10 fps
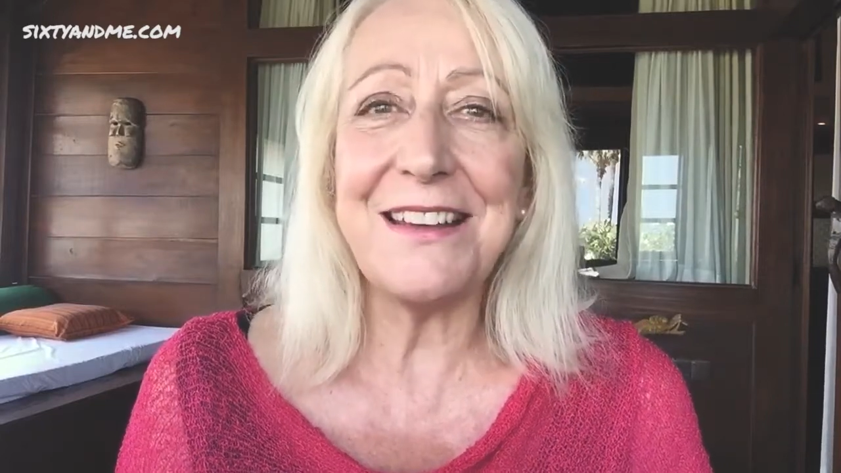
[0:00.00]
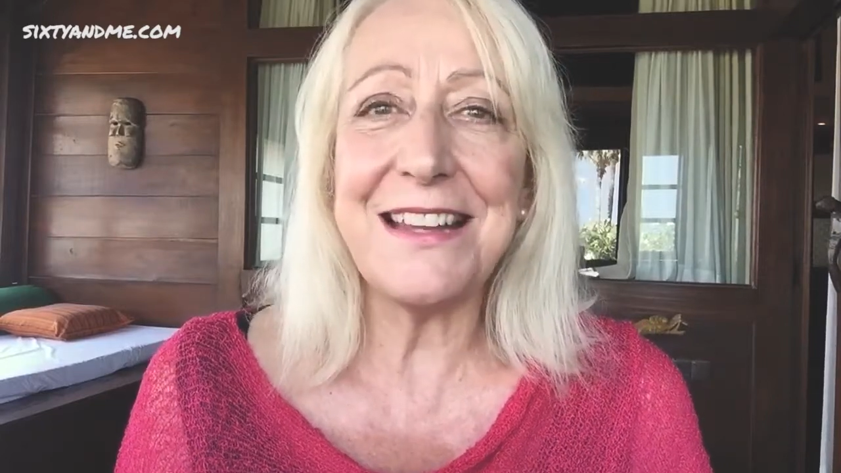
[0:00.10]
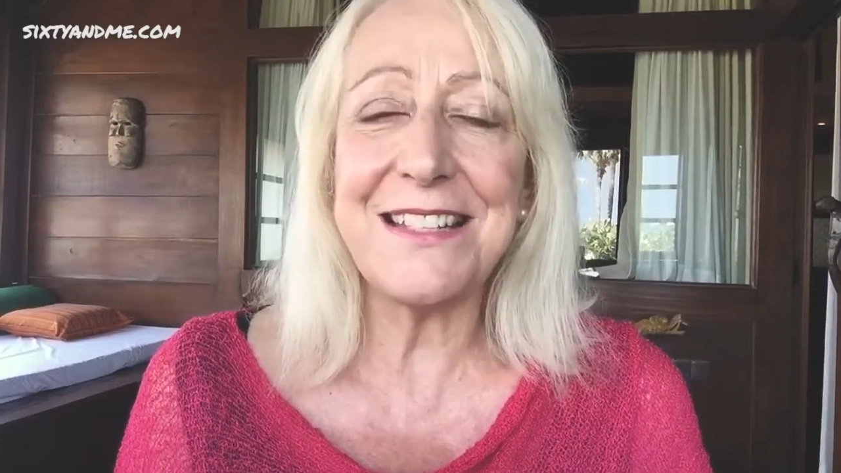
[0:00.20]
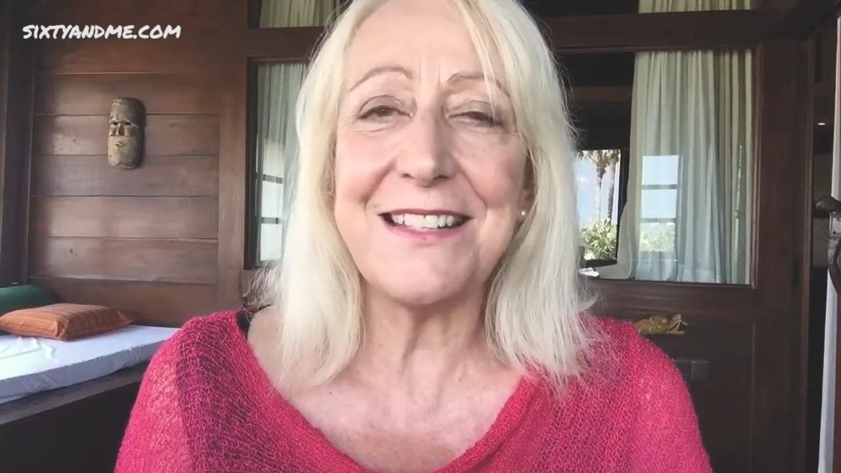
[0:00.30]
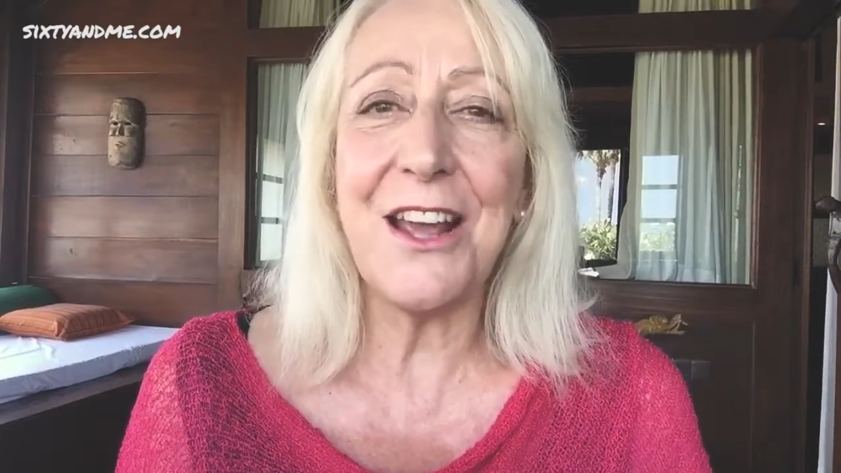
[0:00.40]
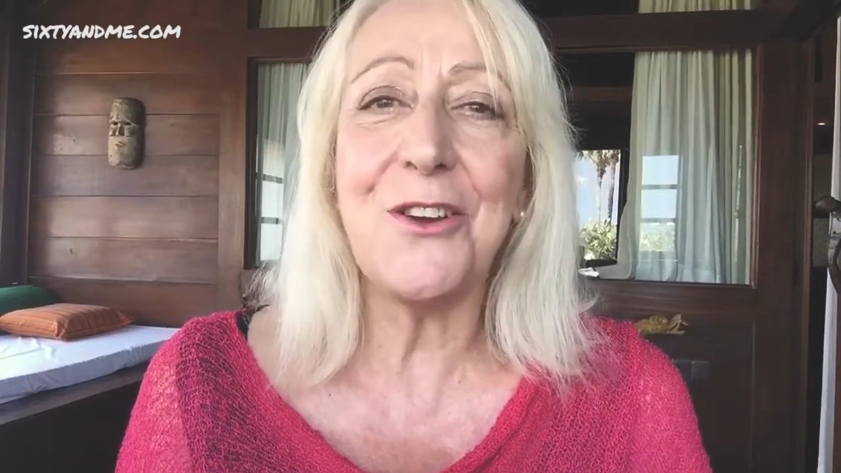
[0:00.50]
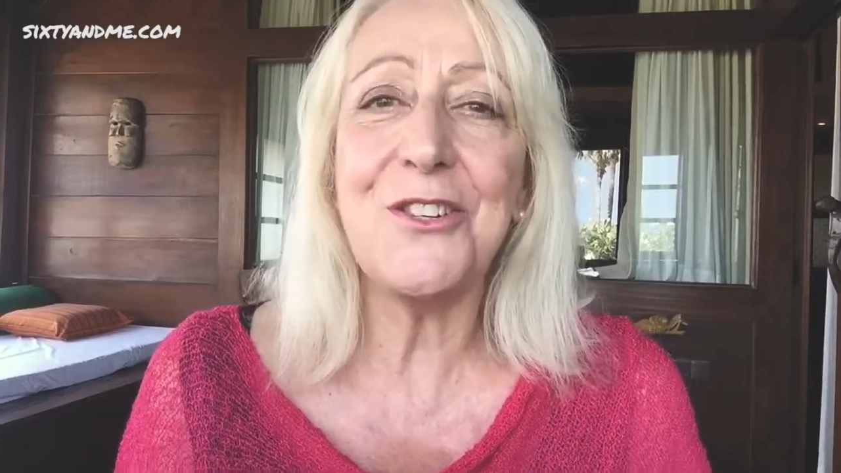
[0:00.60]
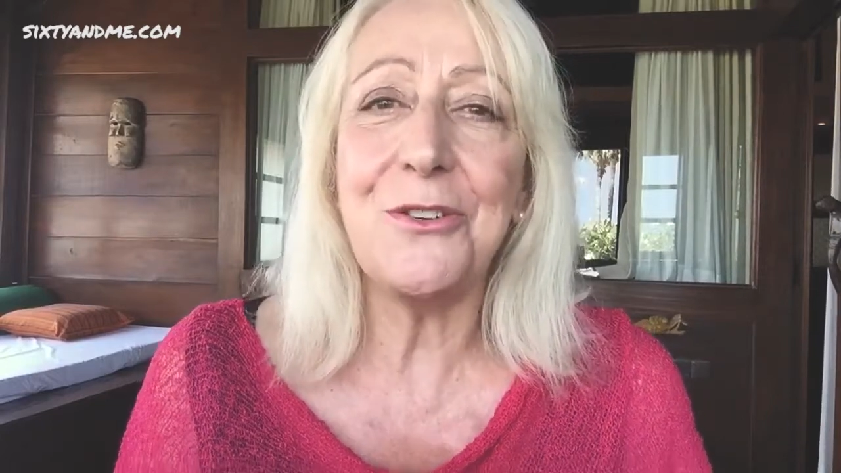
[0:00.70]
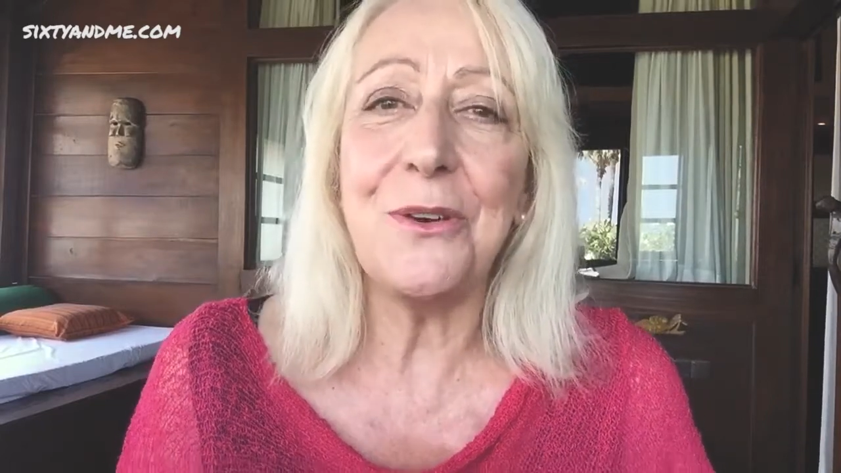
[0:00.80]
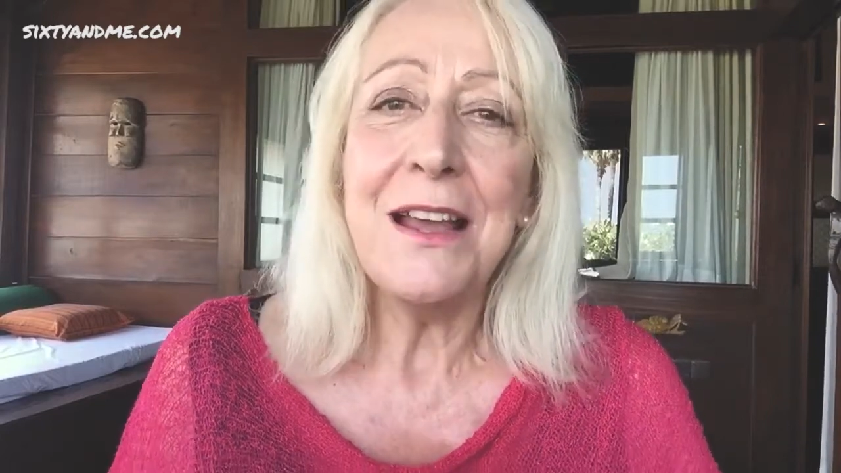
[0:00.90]
it's there
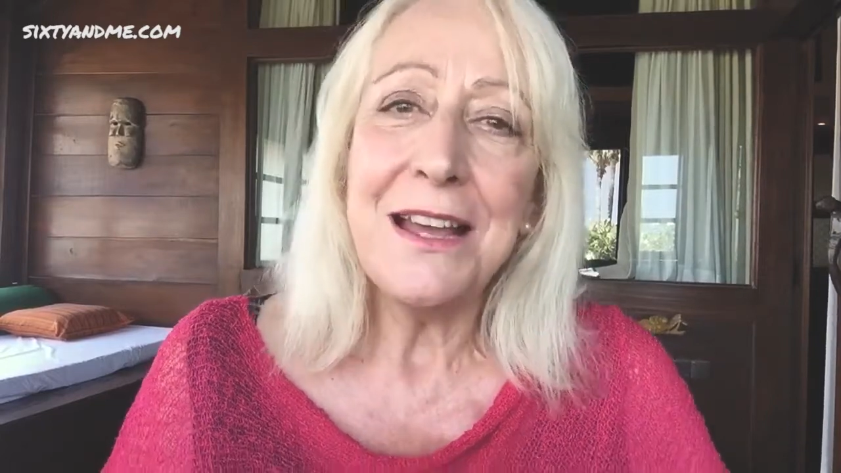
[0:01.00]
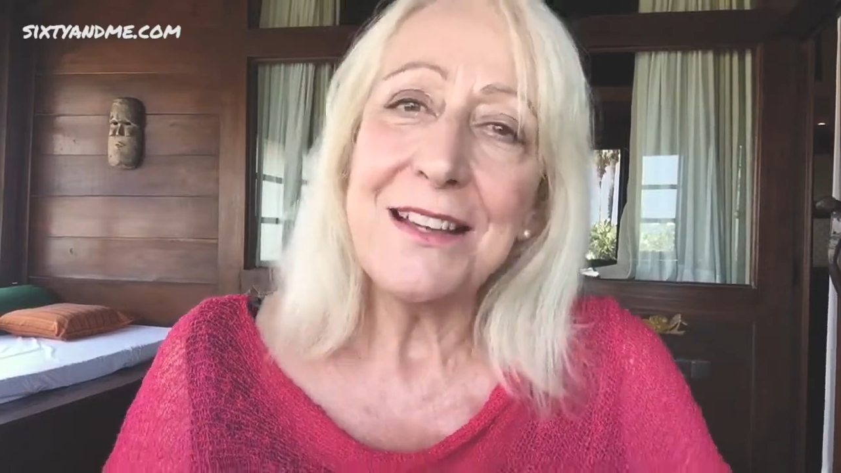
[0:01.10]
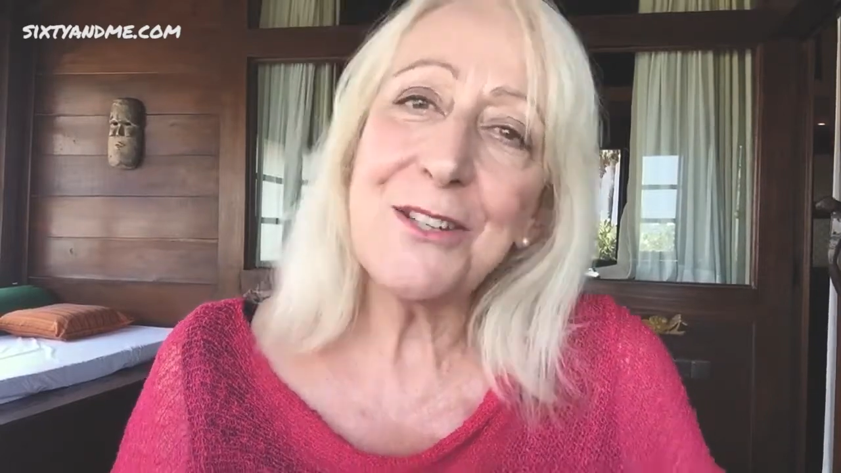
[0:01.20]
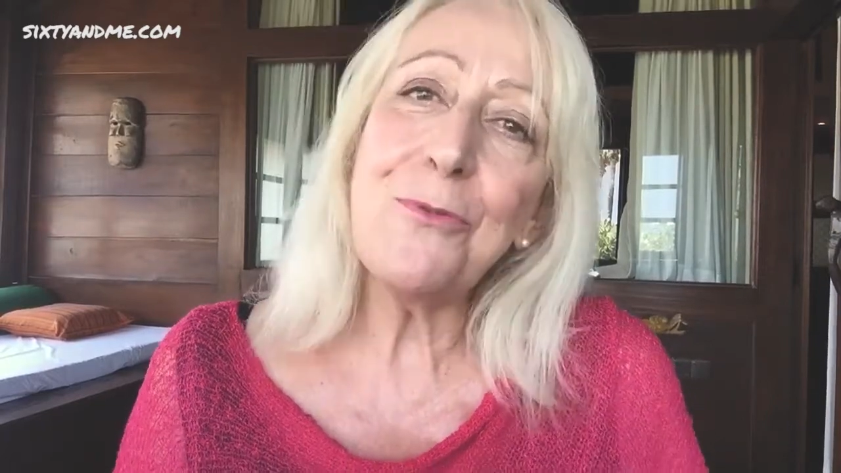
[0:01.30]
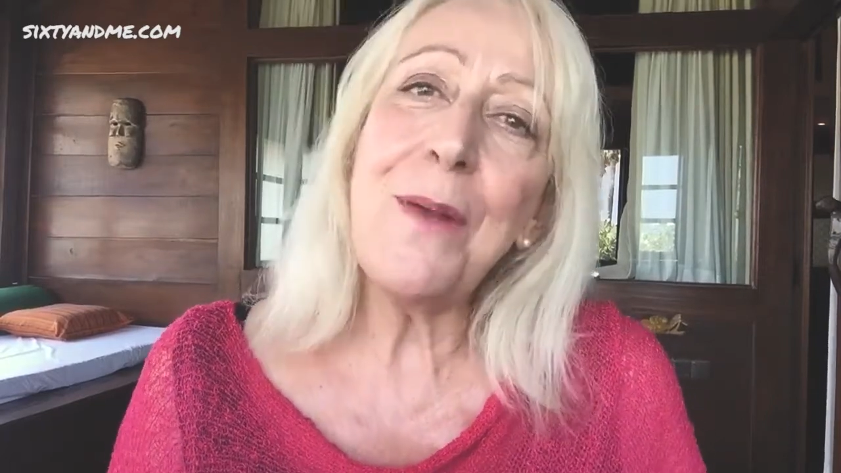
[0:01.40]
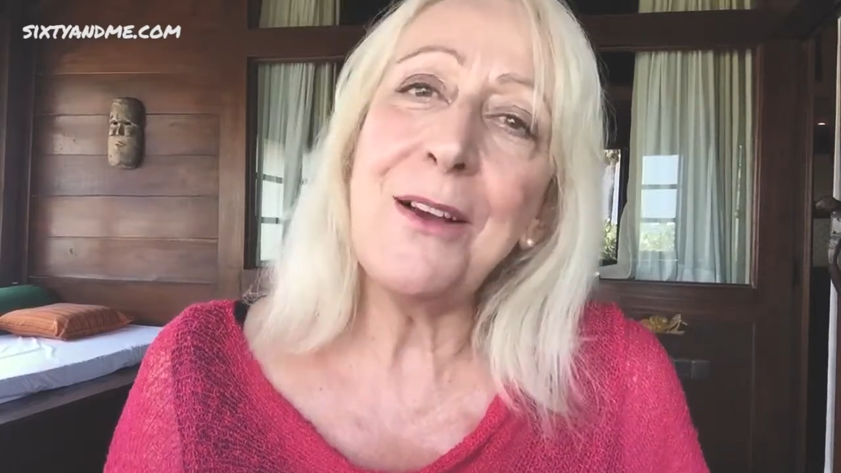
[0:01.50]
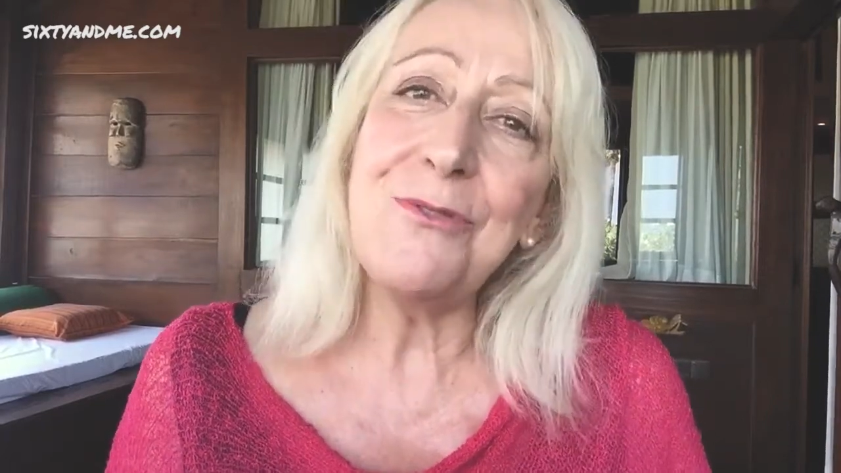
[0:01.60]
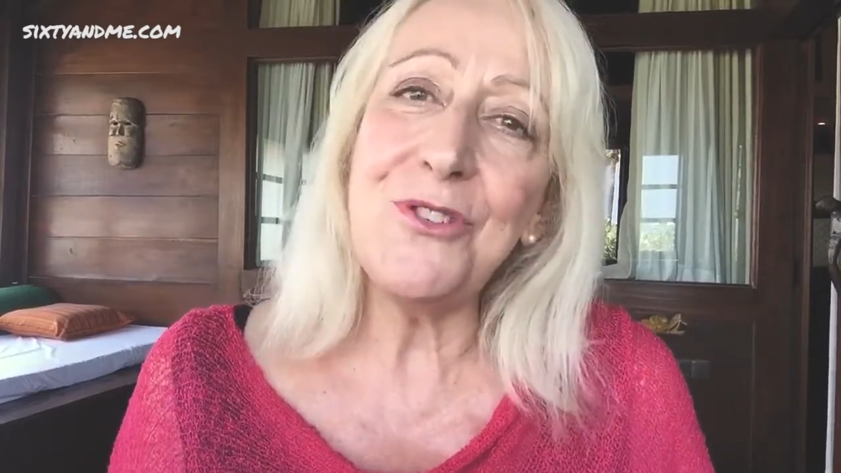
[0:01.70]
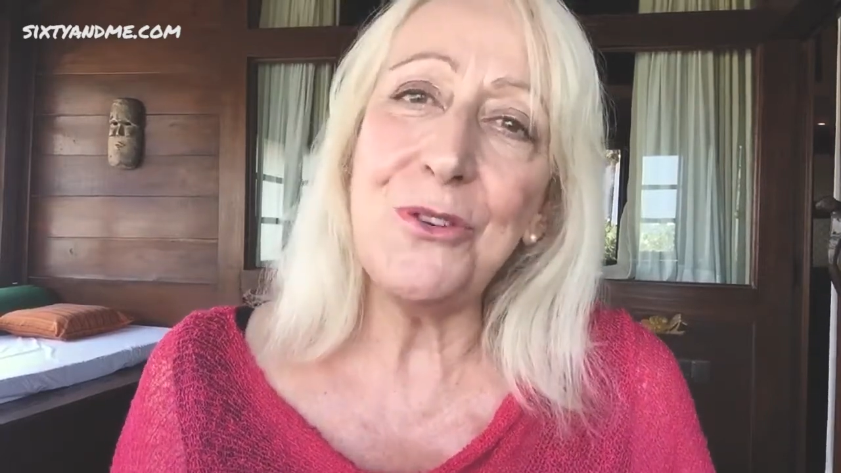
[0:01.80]
to surround